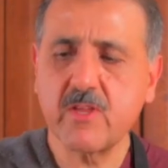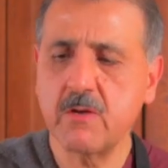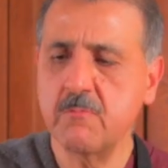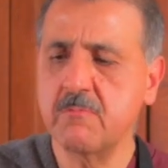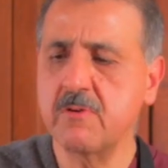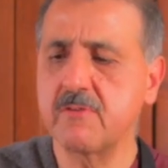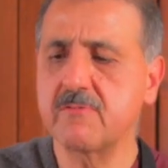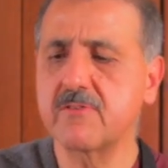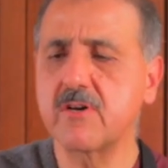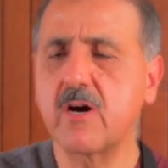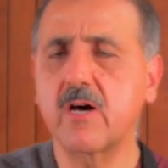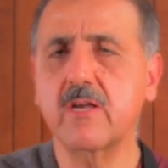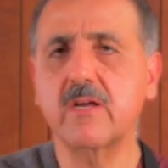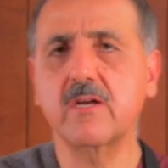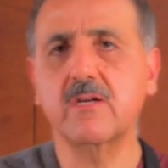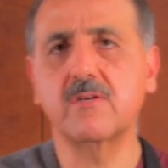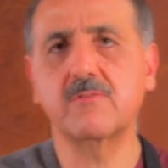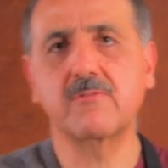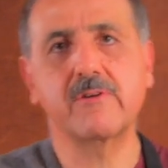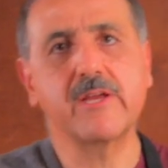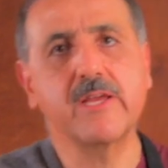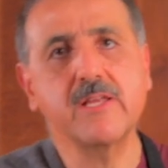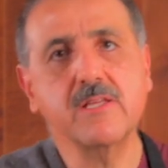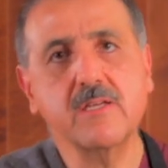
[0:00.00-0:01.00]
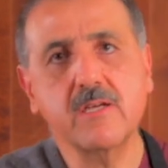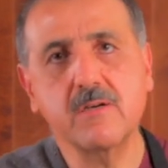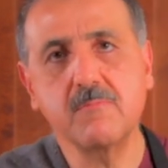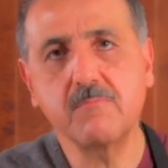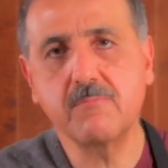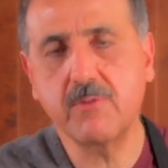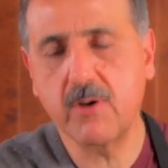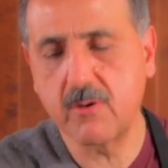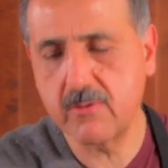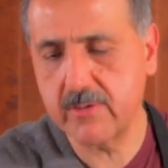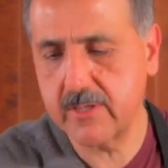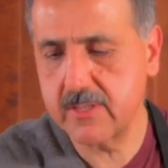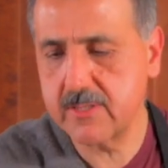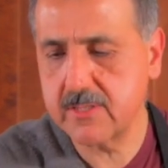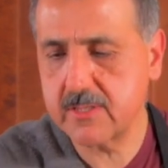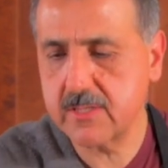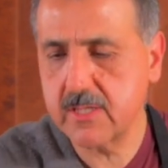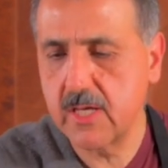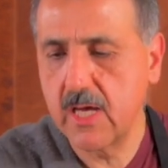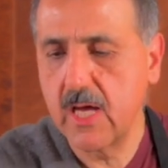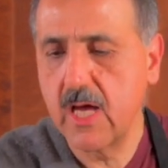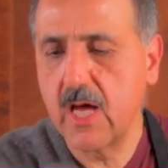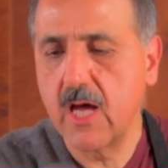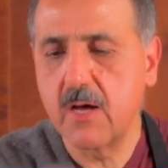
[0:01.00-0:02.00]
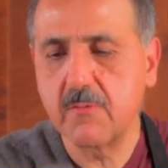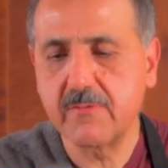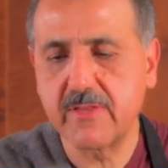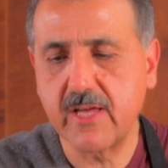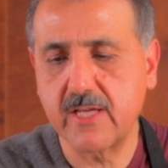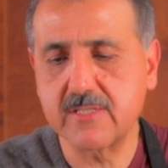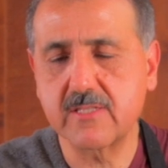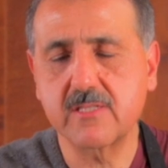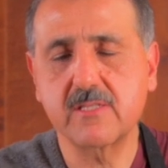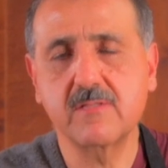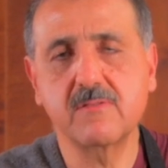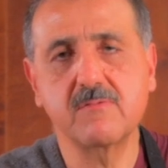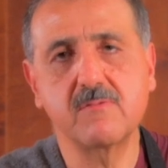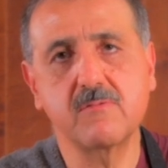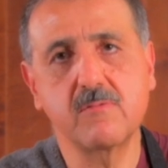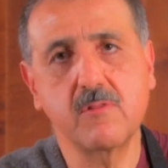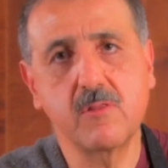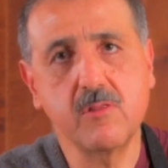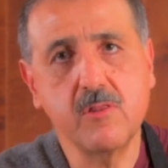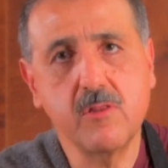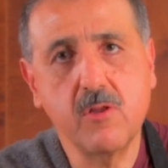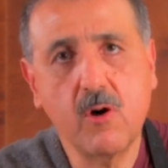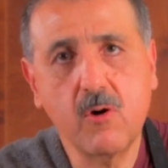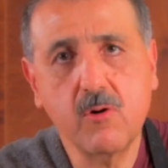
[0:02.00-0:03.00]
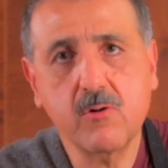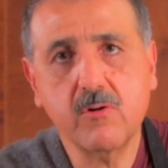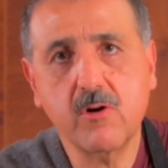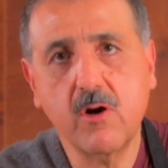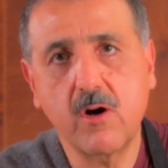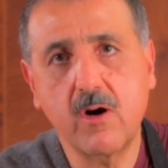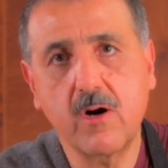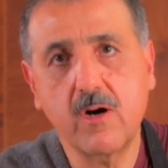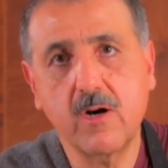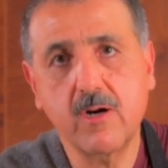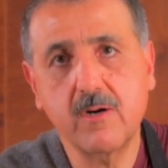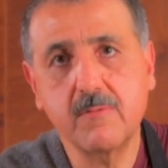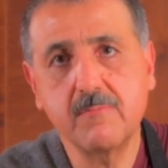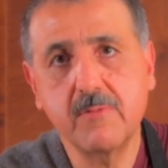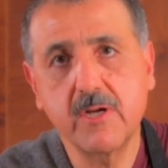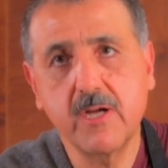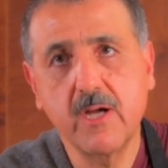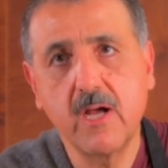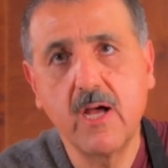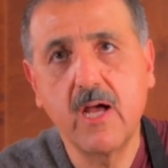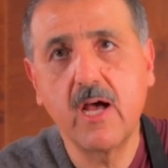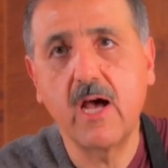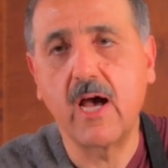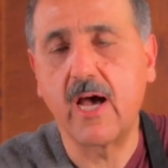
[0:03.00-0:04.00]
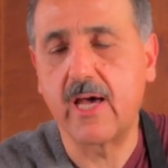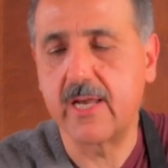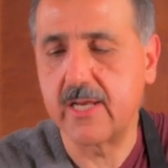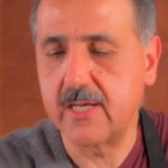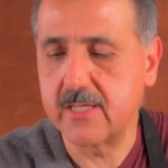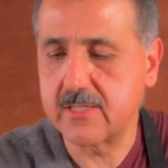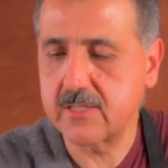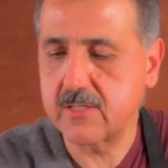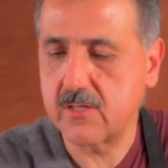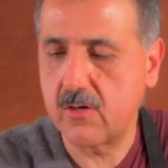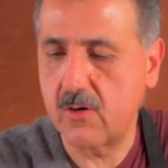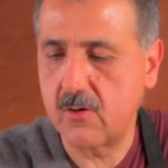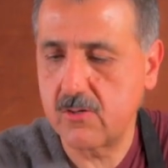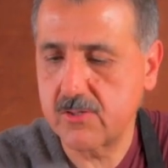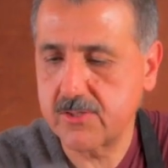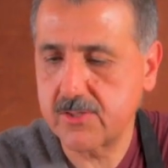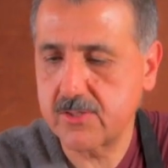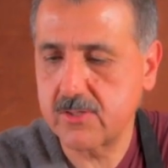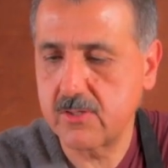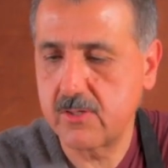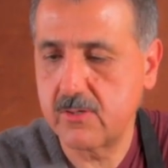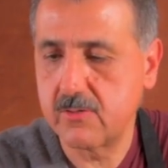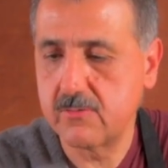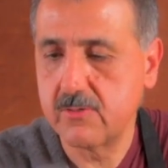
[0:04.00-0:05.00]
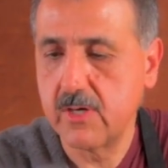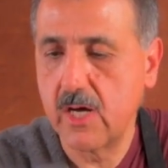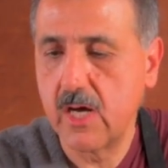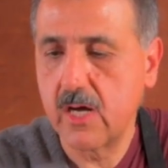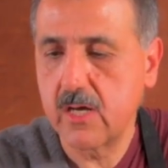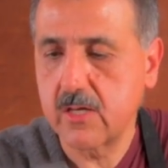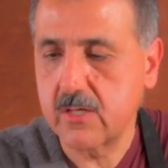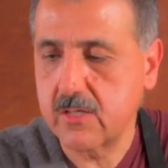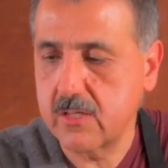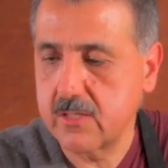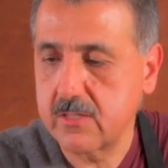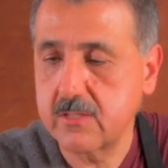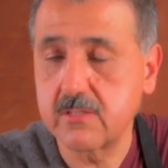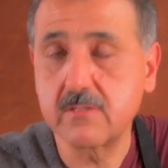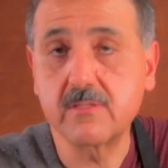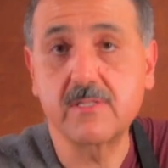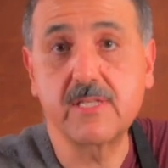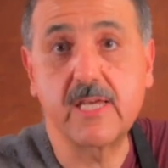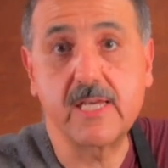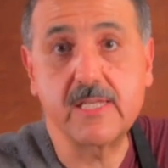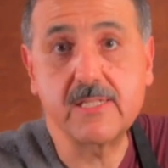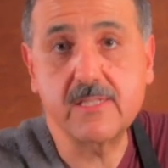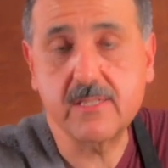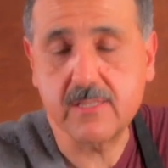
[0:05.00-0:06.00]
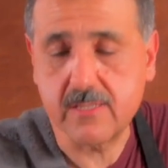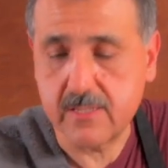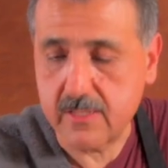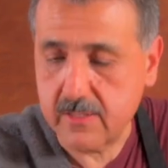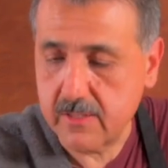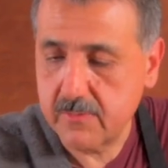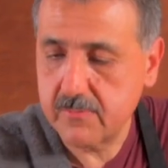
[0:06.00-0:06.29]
We've got a grain component that's low carb, and it's also tasty.